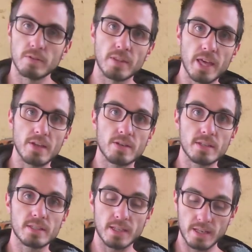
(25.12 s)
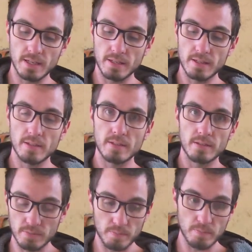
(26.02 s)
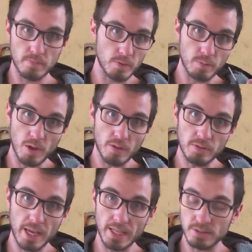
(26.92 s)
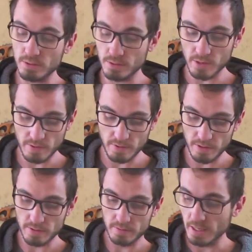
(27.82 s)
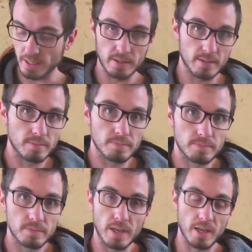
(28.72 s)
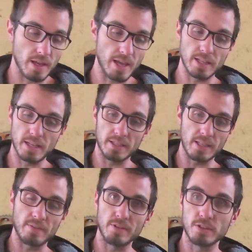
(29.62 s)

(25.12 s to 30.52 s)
For that you just need a small flat screwdriver, and I like to have an